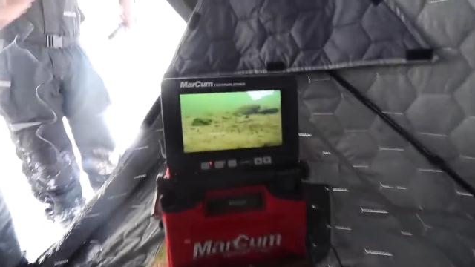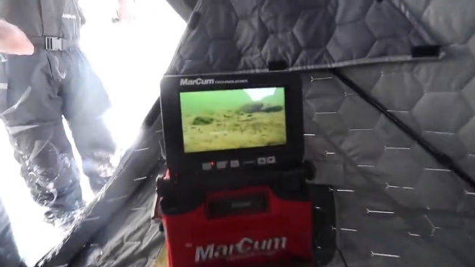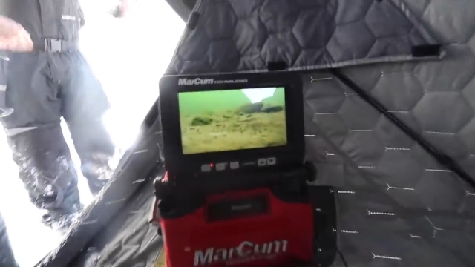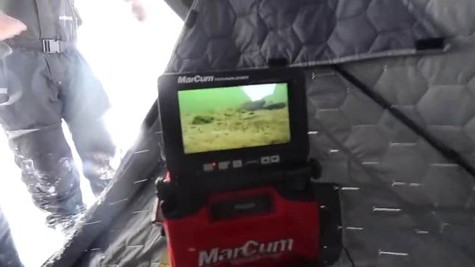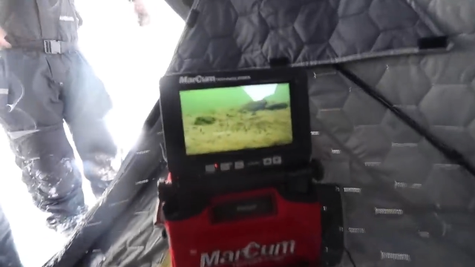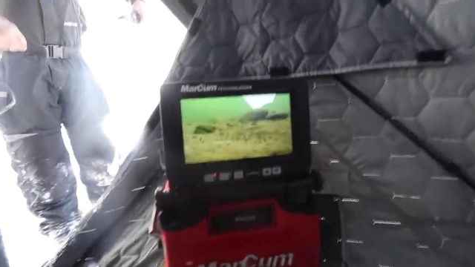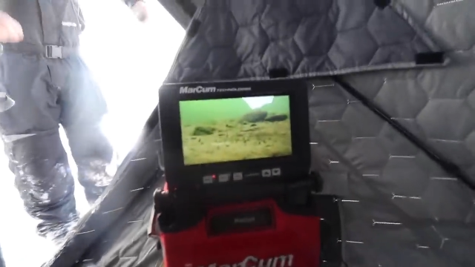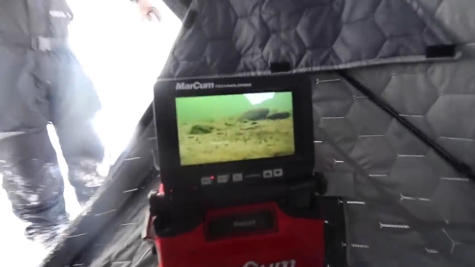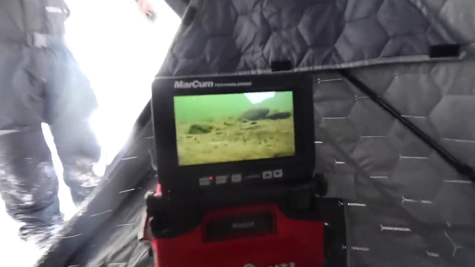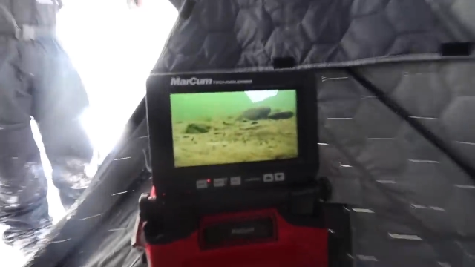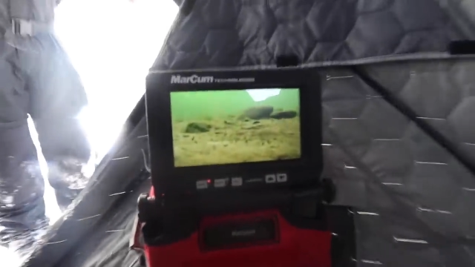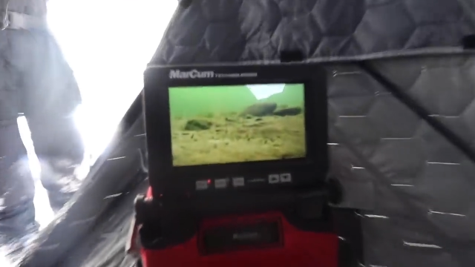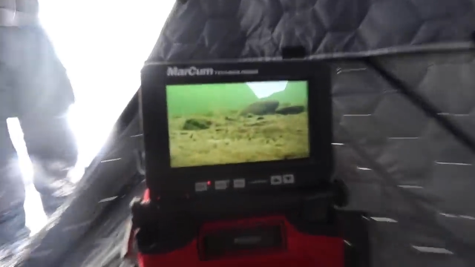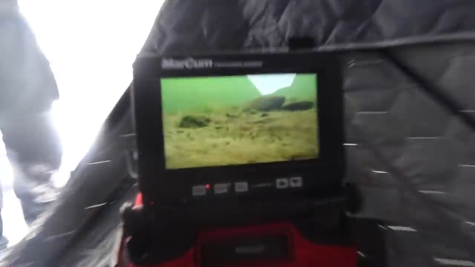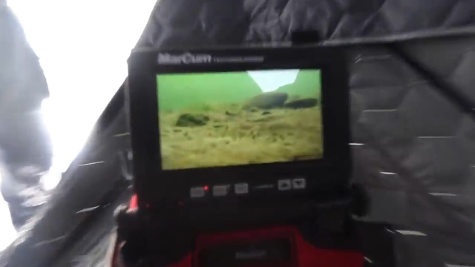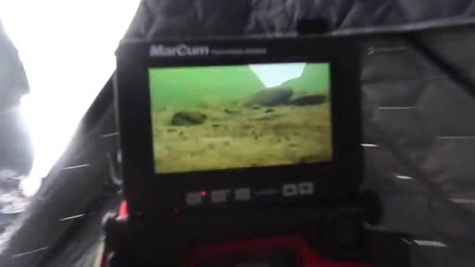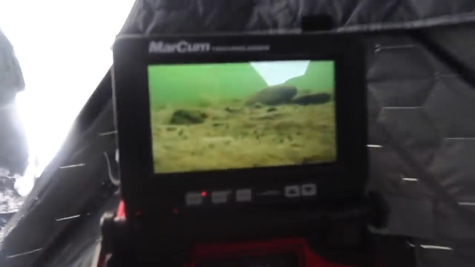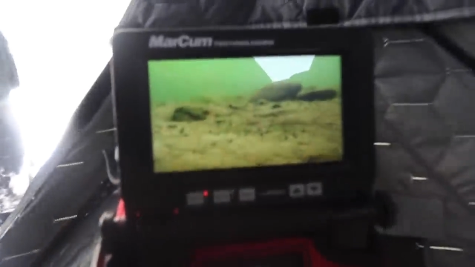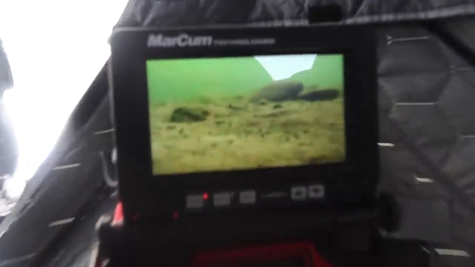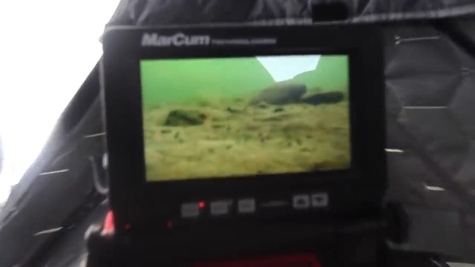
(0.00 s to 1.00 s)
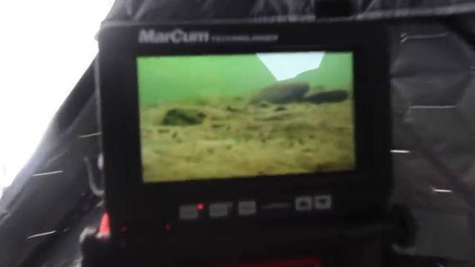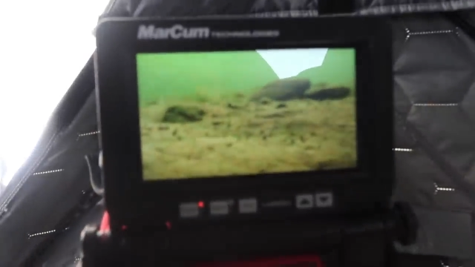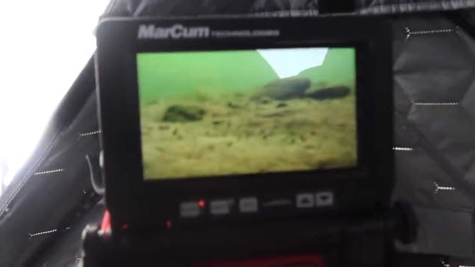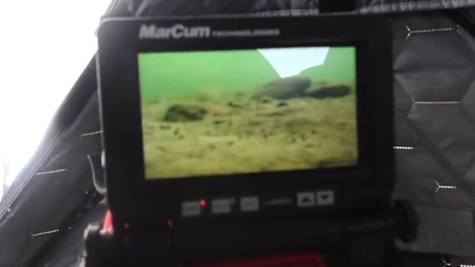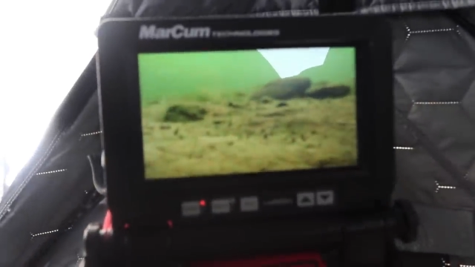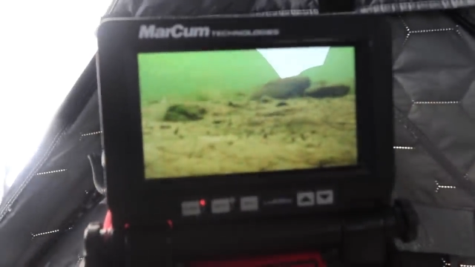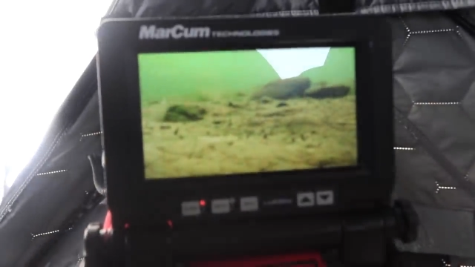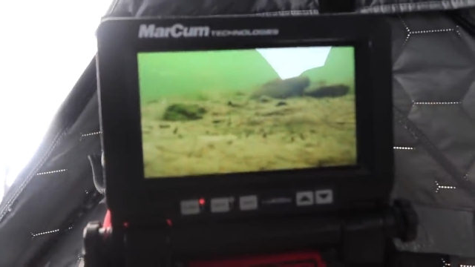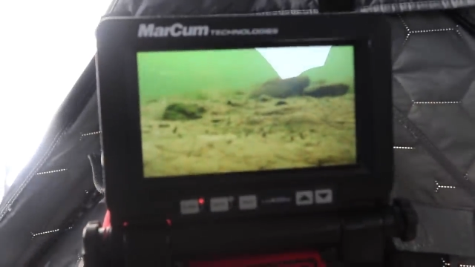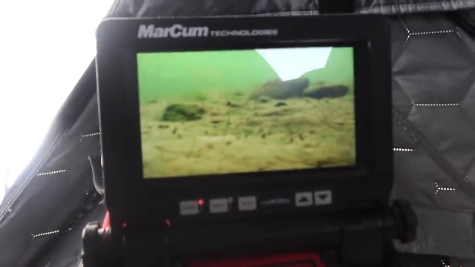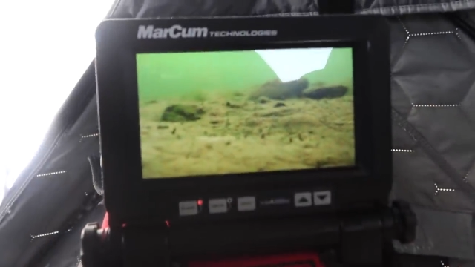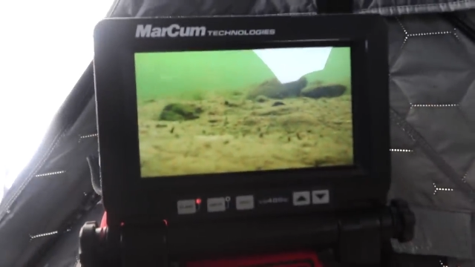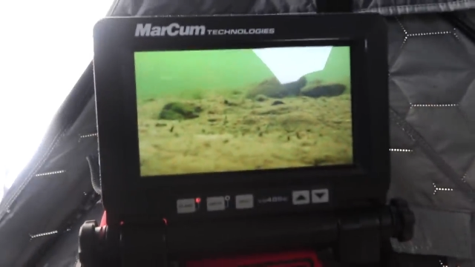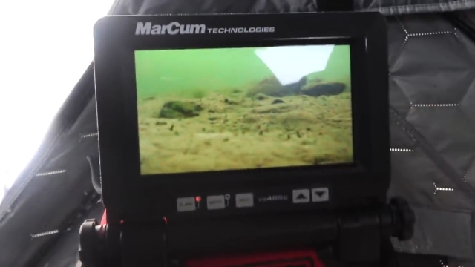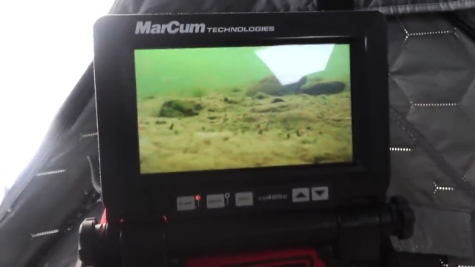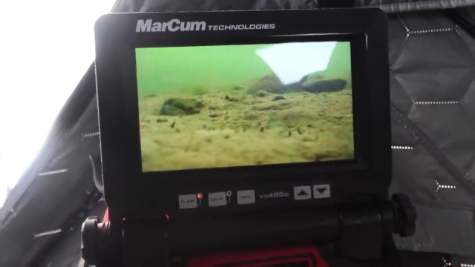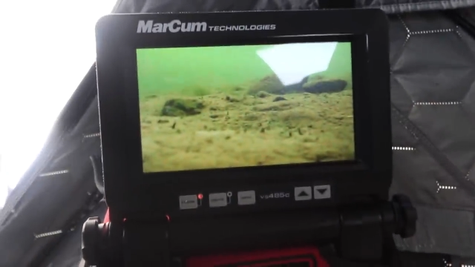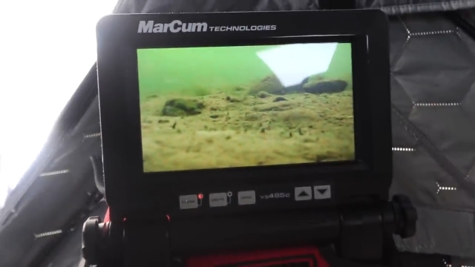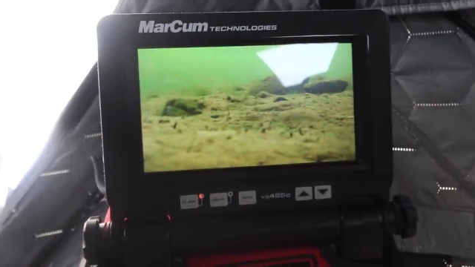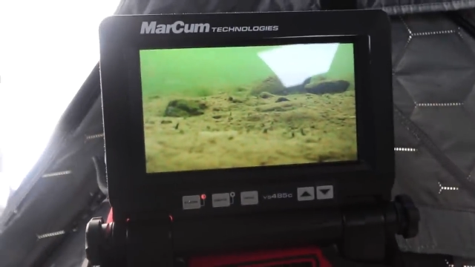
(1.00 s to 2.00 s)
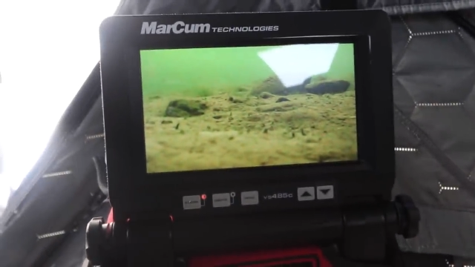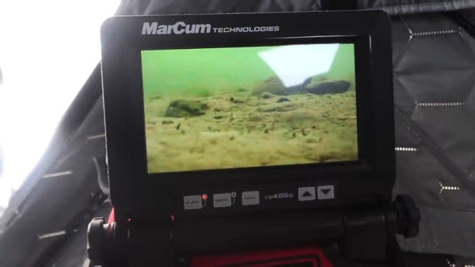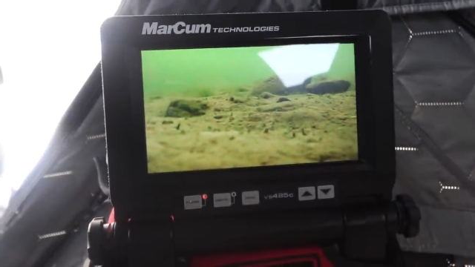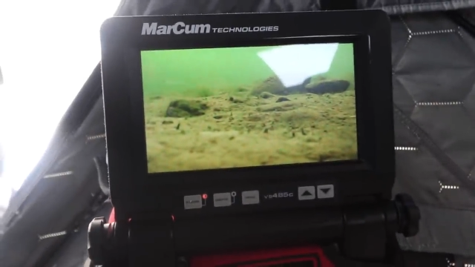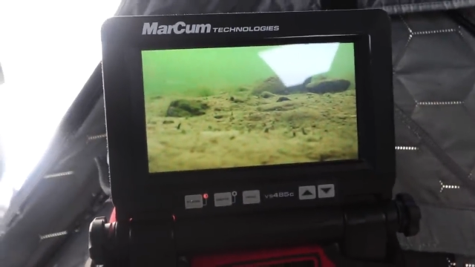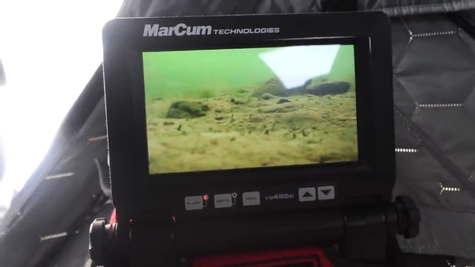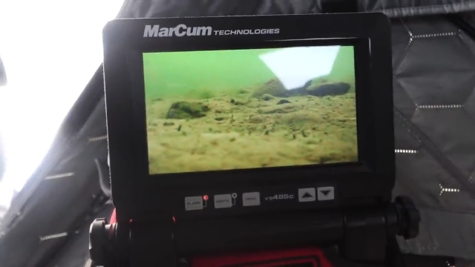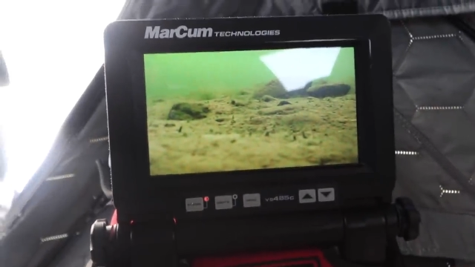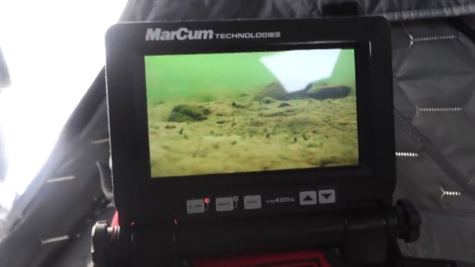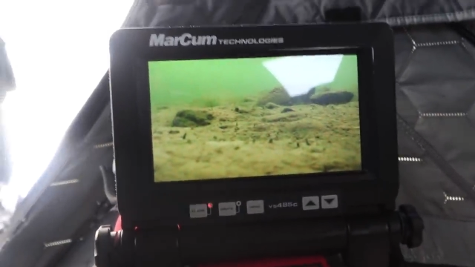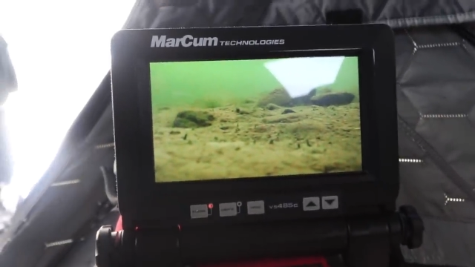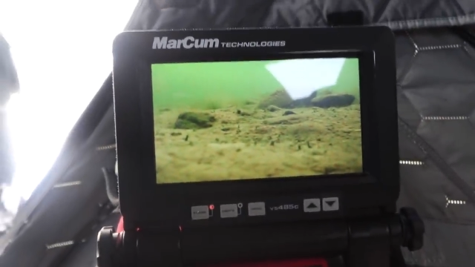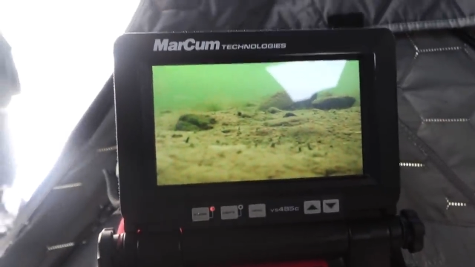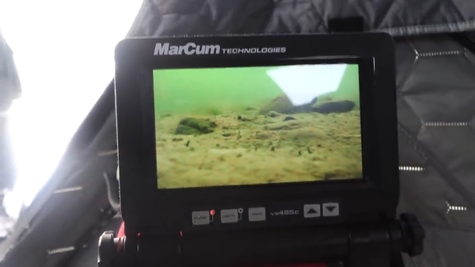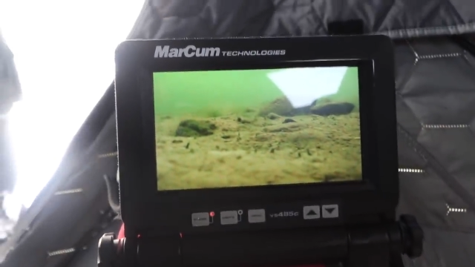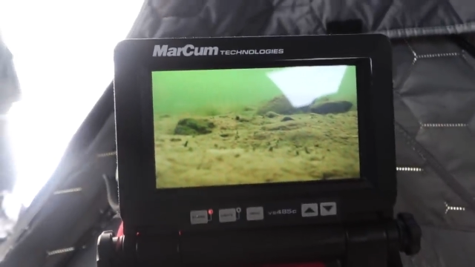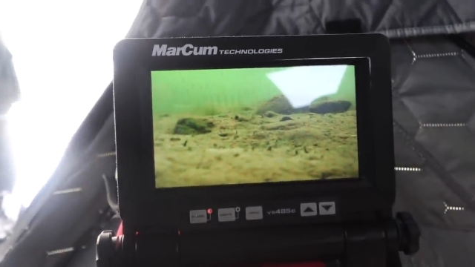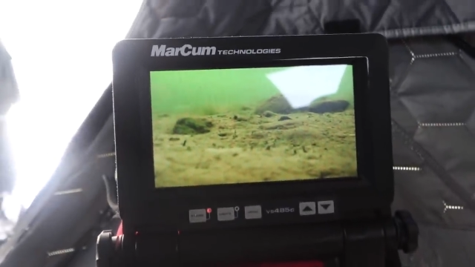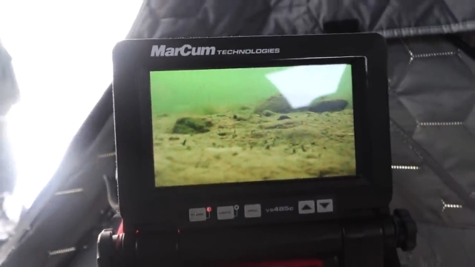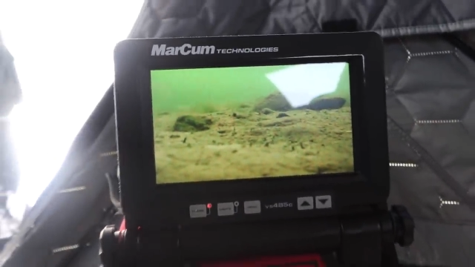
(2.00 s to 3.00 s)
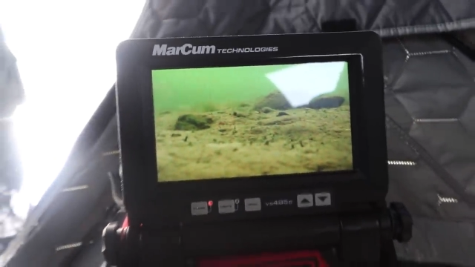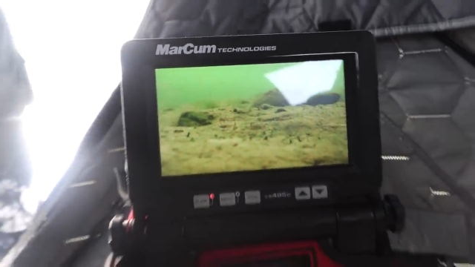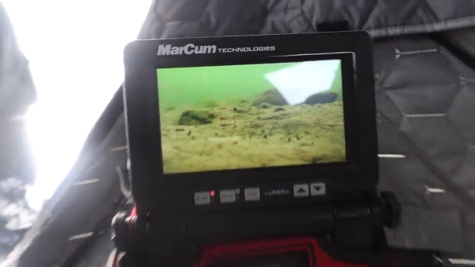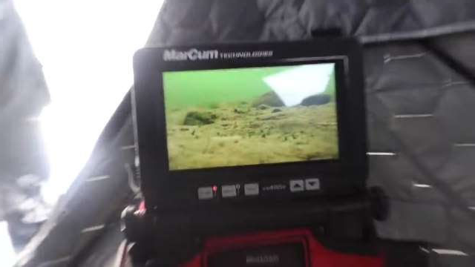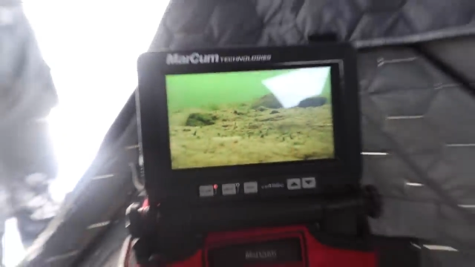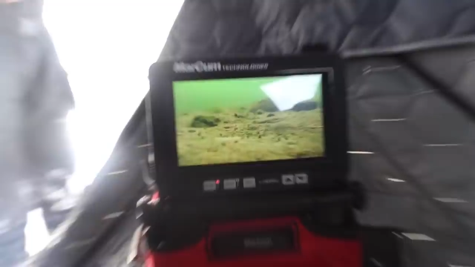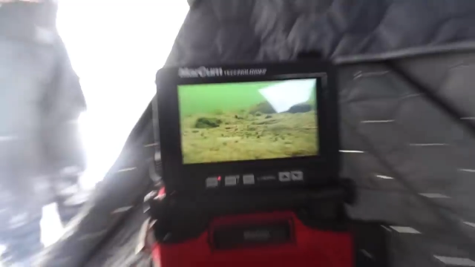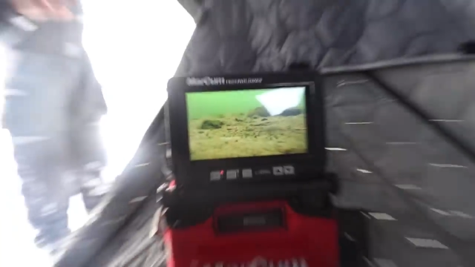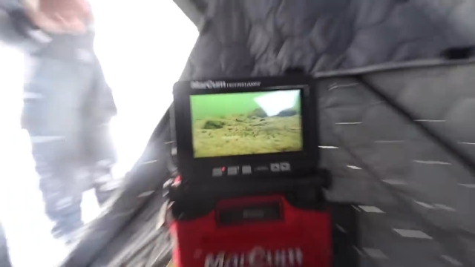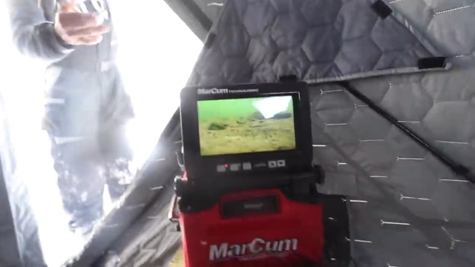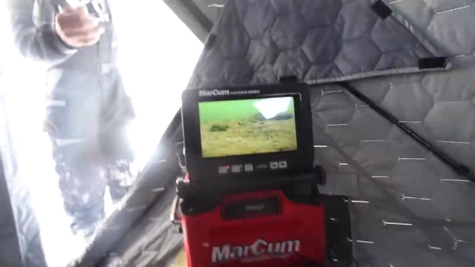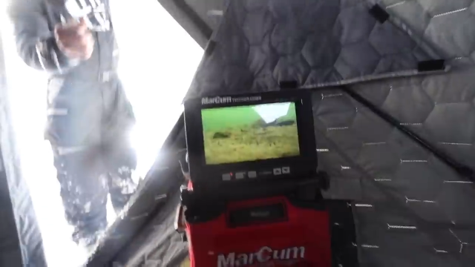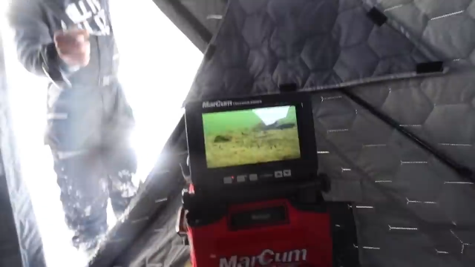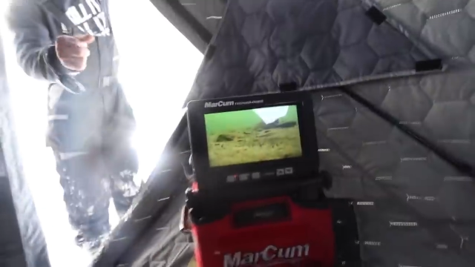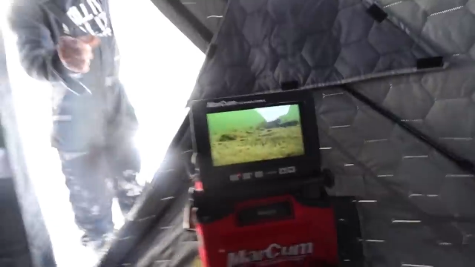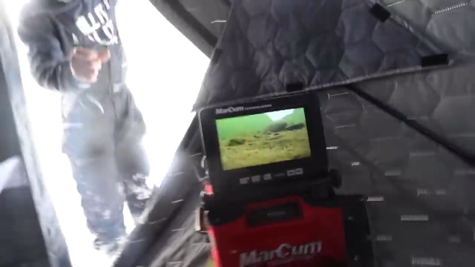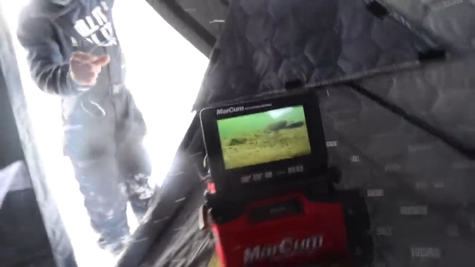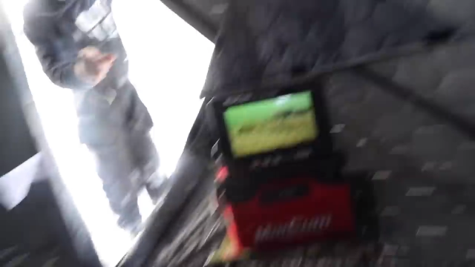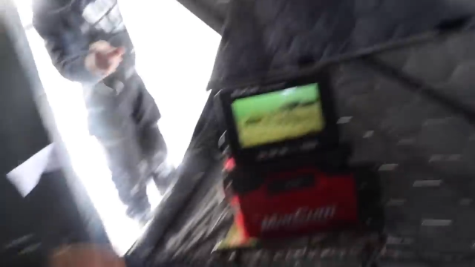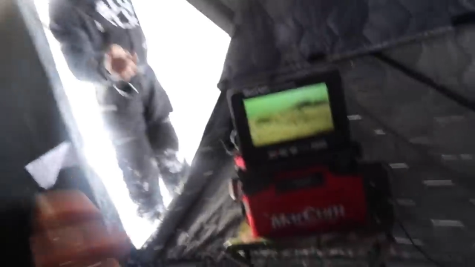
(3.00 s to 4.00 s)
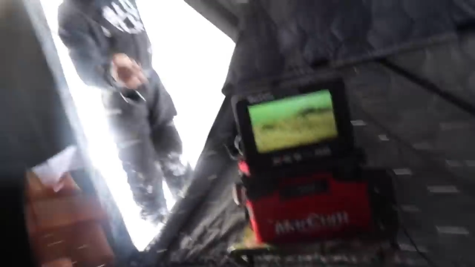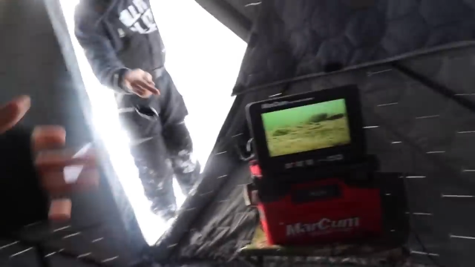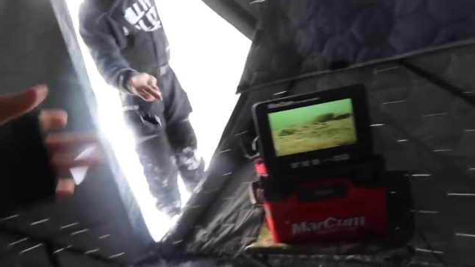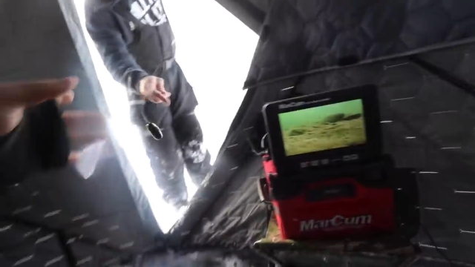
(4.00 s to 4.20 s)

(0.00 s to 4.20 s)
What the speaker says: No face is visible, so there are no lips to read.